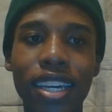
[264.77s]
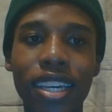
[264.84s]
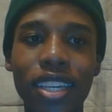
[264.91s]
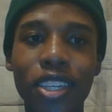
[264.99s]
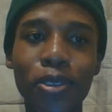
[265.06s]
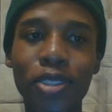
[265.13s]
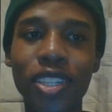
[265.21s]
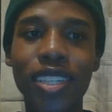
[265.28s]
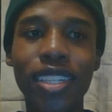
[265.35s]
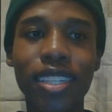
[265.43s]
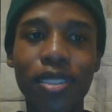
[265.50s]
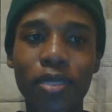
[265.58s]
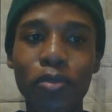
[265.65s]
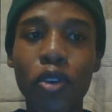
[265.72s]

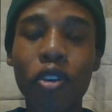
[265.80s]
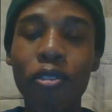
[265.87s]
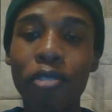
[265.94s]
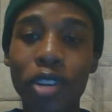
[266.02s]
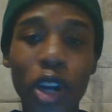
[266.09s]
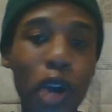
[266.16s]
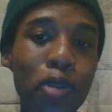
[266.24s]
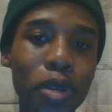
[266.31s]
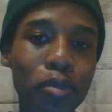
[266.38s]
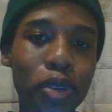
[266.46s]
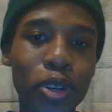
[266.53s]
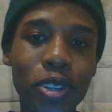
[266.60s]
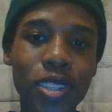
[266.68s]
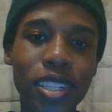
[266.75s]
Yuji's more of an open
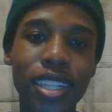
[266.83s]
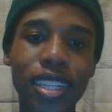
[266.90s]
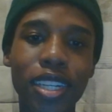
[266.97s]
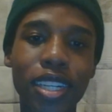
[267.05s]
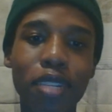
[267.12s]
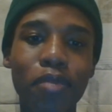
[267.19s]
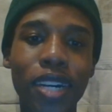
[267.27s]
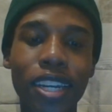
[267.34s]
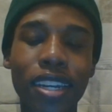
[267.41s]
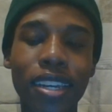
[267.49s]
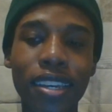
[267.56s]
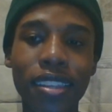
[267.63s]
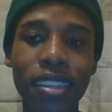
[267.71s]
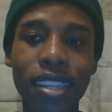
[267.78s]
person, but
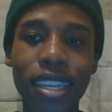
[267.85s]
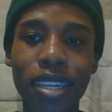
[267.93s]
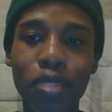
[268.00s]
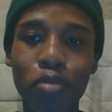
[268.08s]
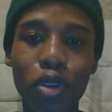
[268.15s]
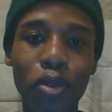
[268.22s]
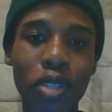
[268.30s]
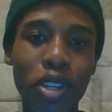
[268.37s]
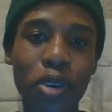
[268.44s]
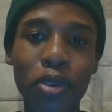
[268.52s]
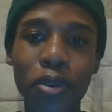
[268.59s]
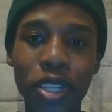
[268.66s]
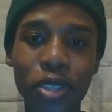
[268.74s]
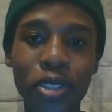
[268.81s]
both
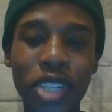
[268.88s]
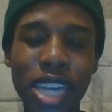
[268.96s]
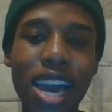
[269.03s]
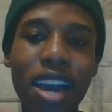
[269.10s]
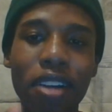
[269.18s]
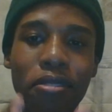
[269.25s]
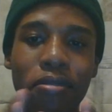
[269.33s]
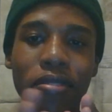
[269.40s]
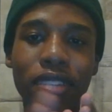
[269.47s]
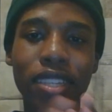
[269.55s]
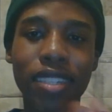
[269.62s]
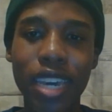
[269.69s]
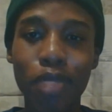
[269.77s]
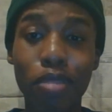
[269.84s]
Toto and Yuji have the
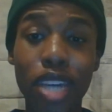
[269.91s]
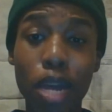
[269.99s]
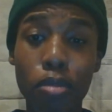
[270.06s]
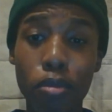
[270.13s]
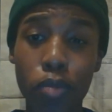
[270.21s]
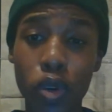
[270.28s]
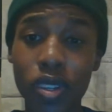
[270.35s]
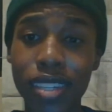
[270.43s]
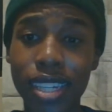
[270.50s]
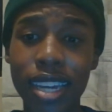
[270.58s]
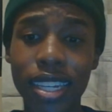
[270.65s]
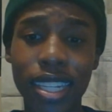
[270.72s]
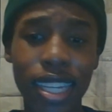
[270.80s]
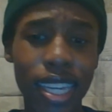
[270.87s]
same type of
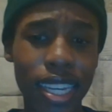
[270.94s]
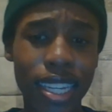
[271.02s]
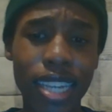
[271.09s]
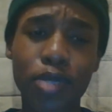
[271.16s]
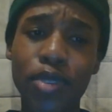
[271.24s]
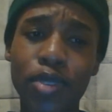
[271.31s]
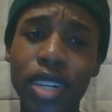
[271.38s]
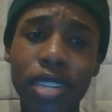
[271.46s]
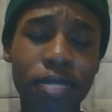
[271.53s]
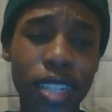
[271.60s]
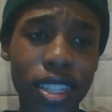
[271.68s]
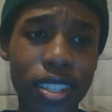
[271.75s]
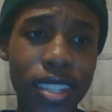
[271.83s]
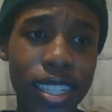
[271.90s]
personality, and that's really
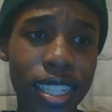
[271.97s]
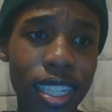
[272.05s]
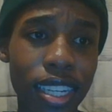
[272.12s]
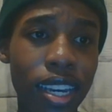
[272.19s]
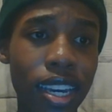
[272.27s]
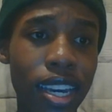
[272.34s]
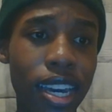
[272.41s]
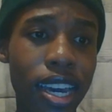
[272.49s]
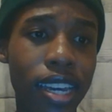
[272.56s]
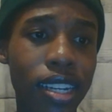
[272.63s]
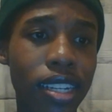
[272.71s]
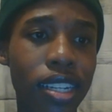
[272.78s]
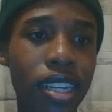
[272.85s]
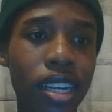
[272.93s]
fun to see.
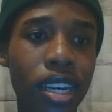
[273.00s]
And